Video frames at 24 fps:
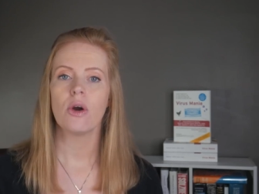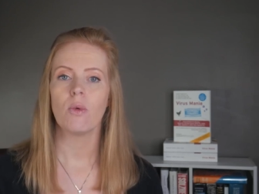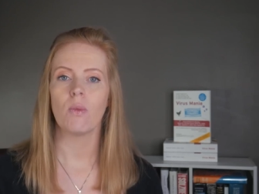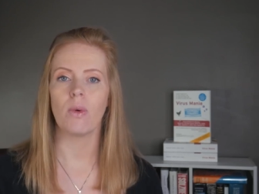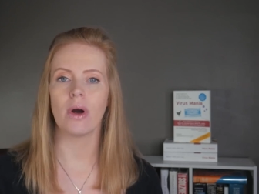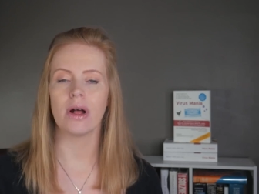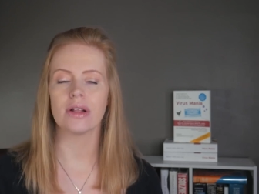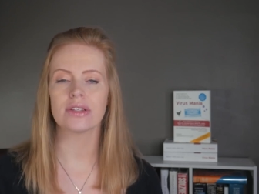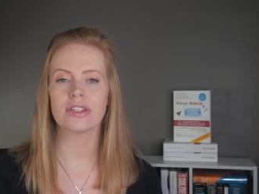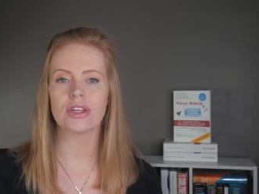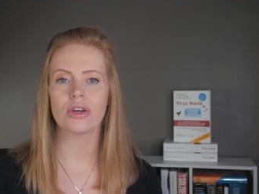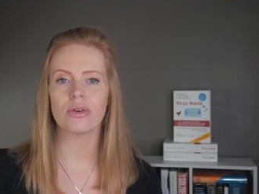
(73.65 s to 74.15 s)

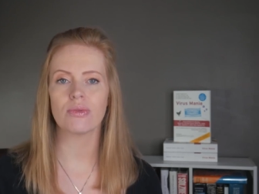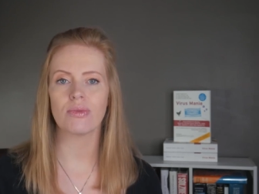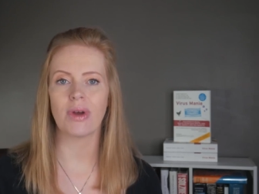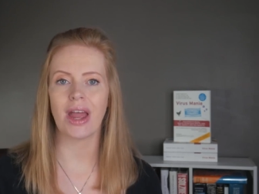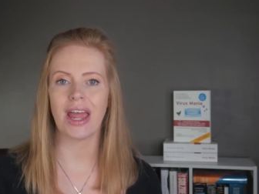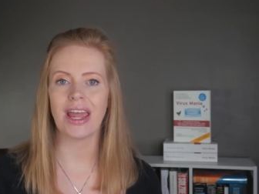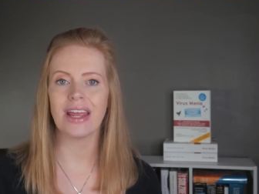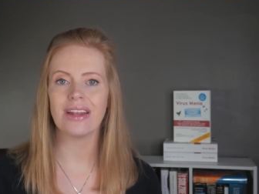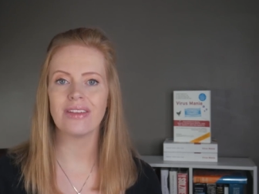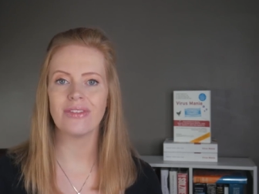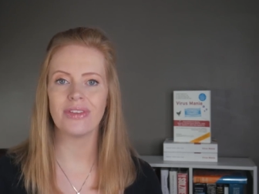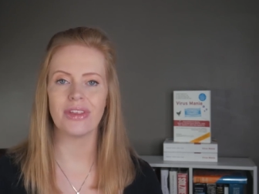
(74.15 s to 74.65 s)
while
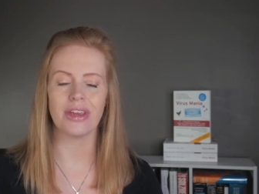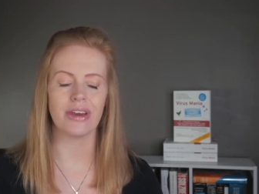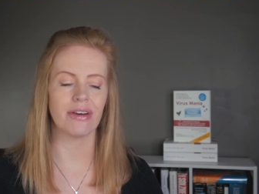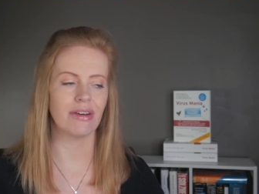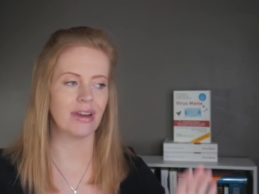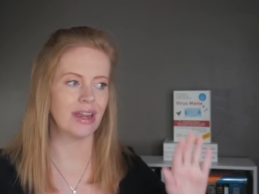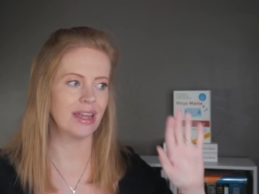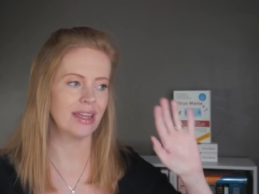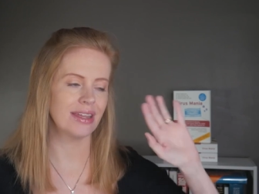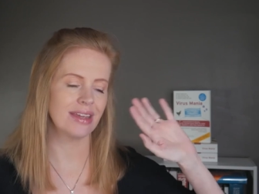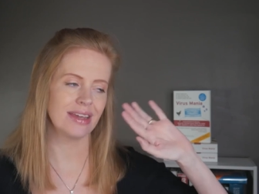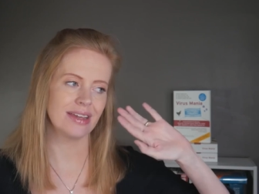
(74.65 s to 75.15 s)
terrain
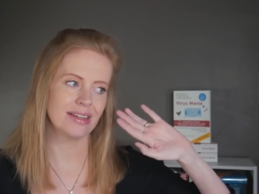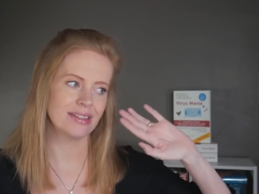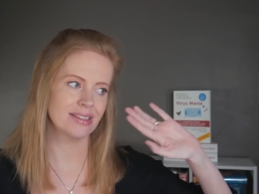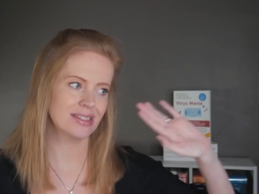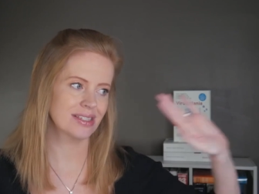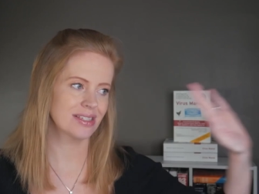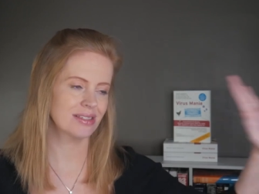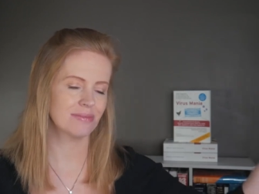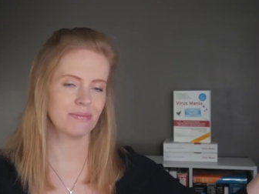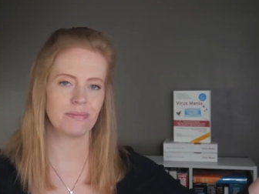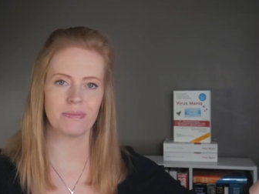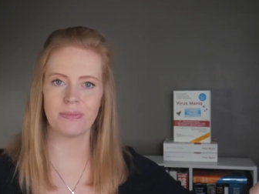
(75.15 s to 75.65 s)
theory
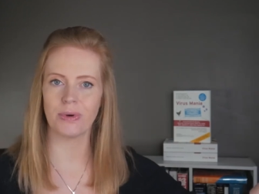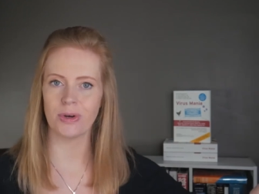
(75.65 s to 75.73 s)
gets